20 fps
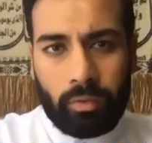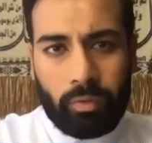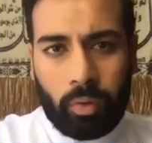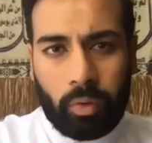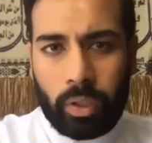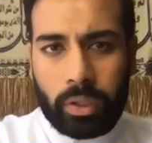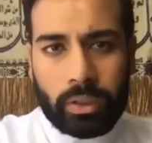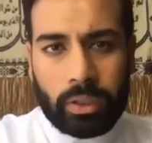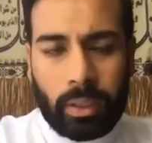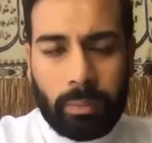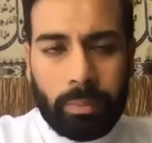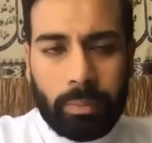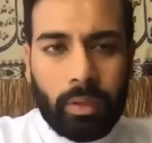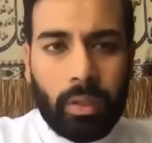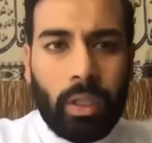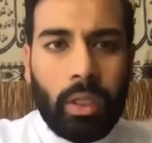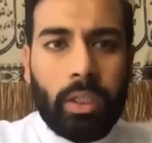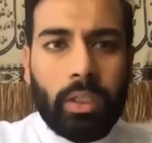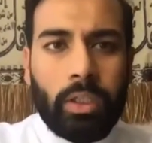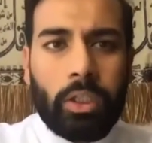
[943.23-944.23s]
For example,
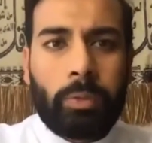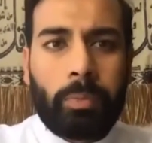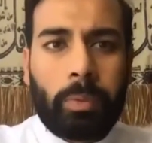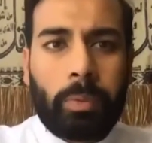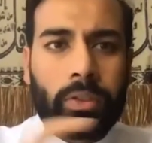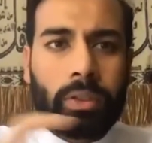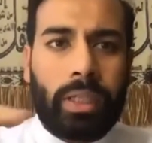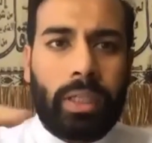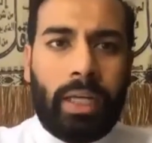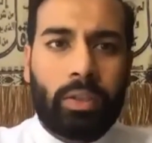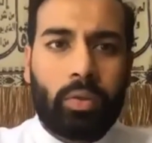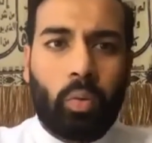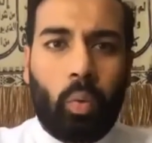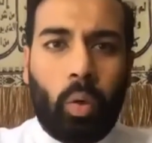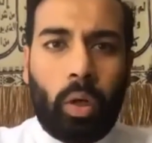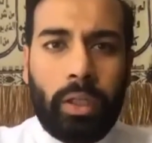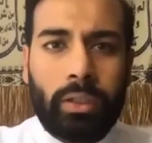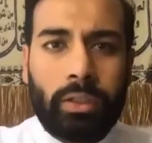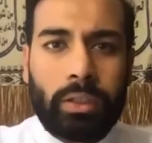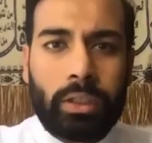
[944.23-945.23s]
this person has
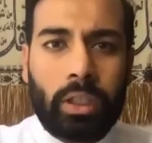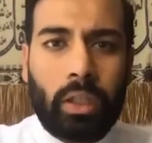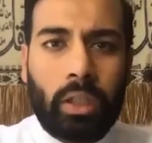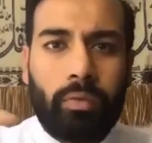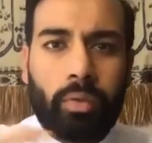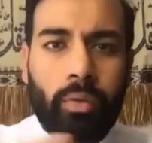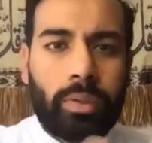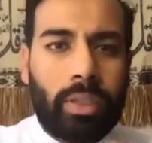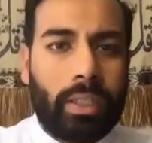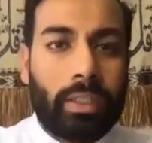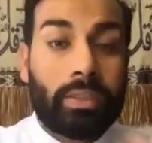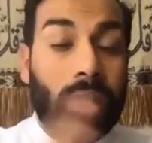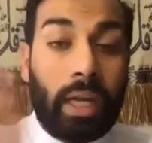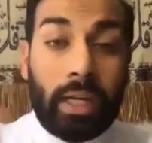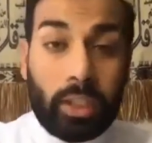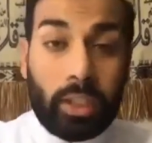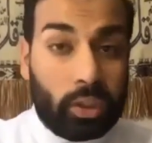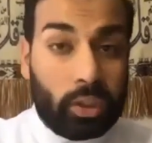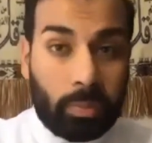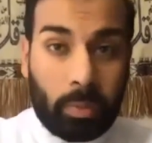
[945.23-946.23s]
one cell phone that is not
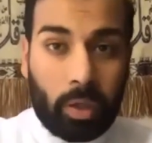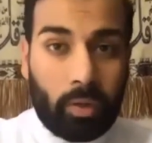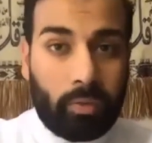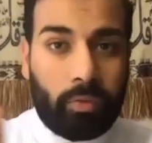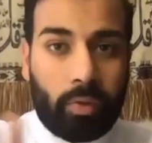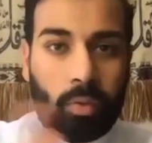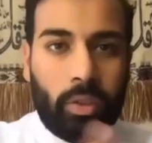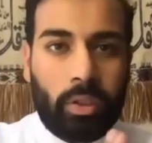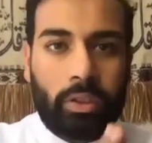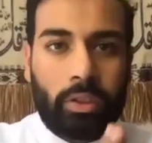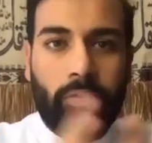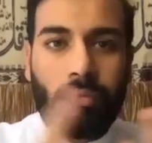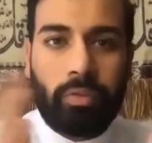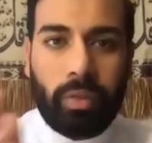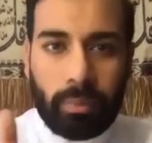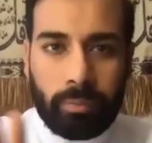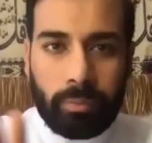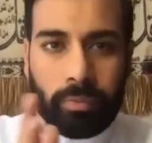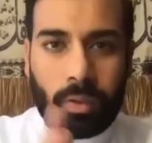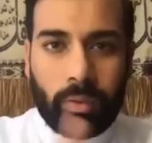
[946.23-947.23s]
a smartphone, it's a
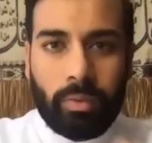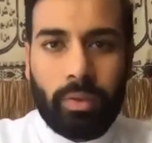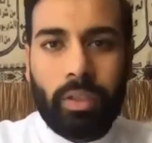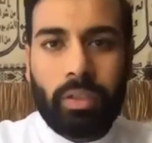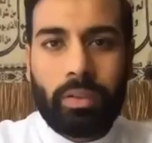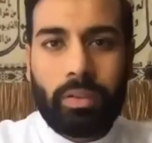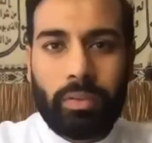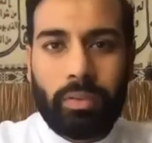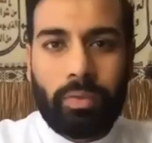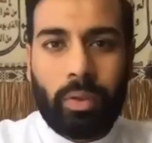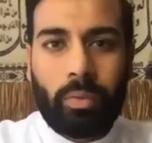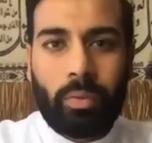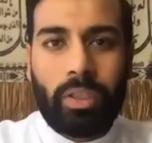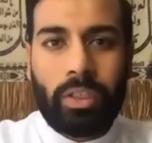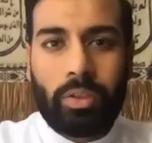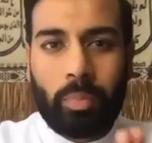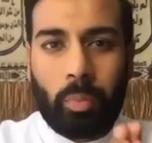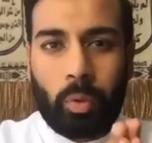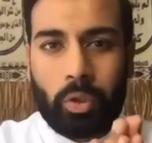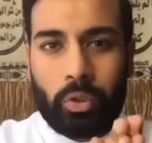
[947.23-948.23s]
flip phone, it's a phone
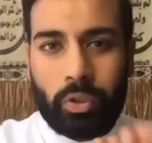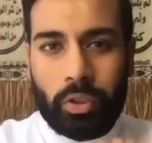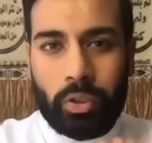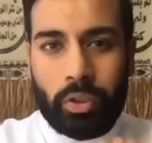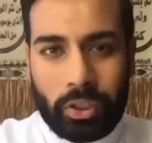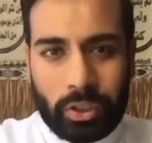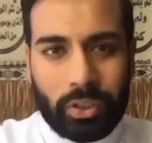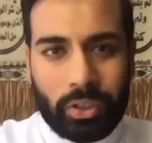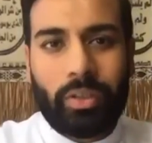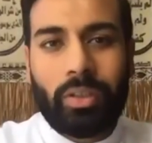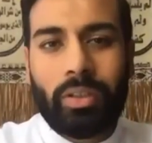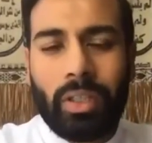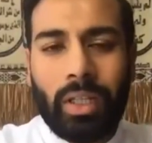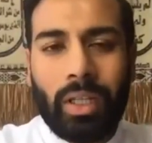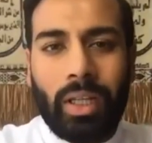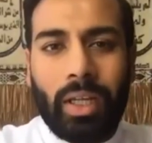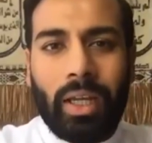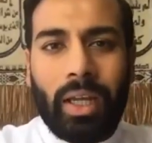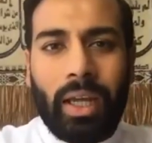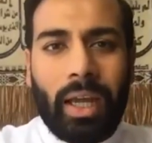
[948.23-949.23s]
that's more traditional,
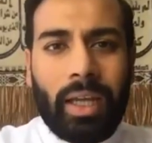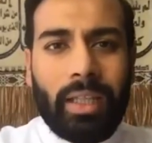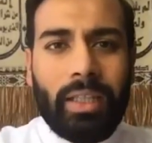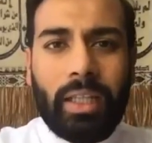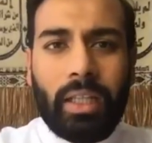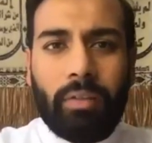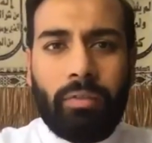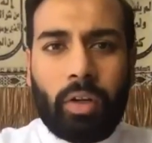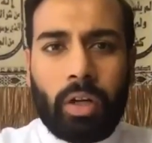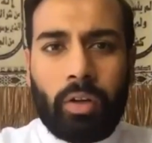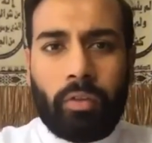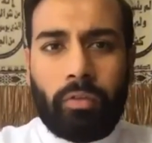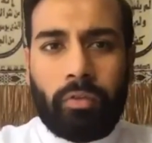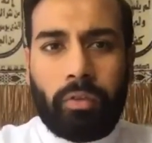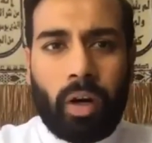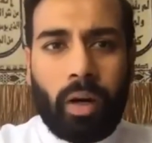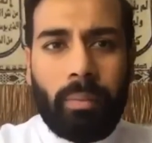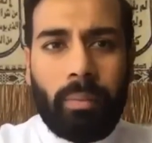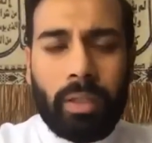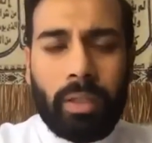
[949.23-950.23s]
and they live on a
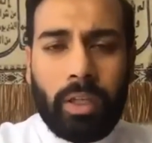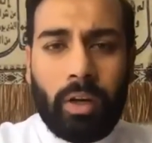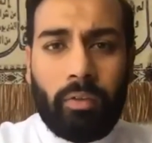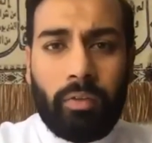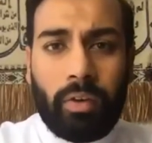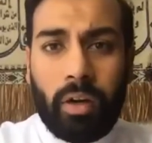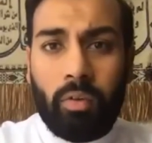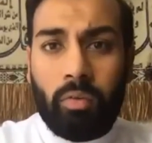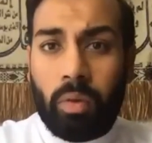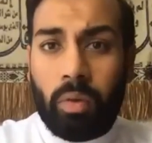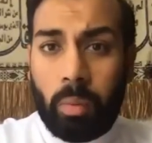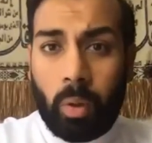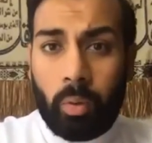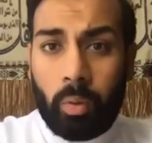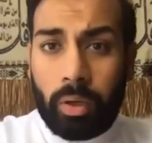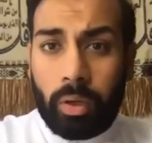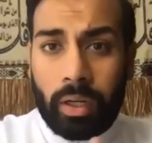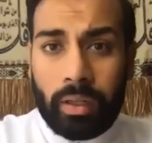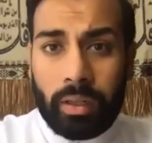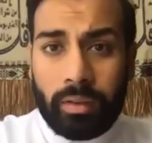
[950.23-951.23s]
farm and they're very remote
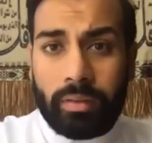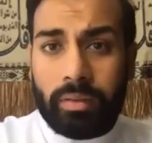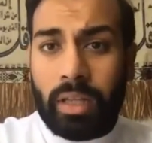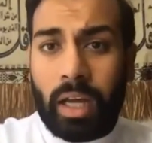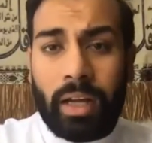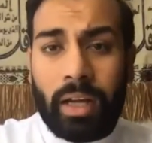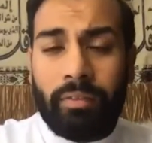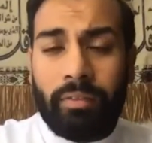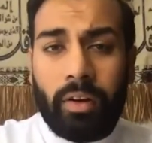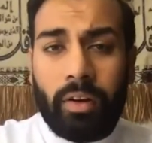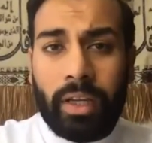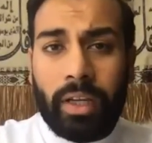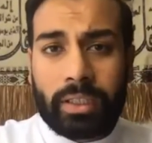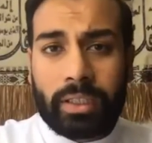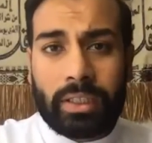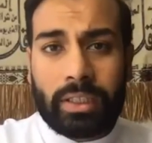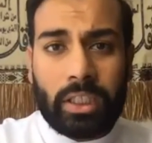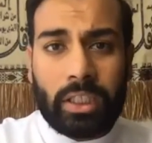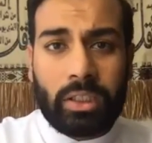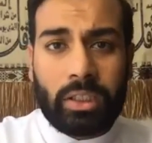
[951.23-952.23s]
and not very
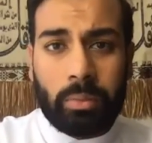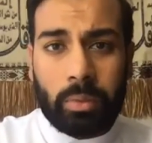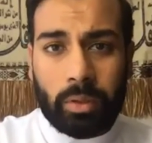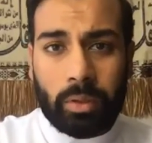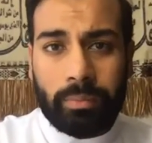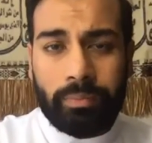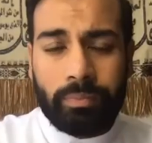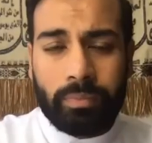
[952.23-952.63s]
accessible.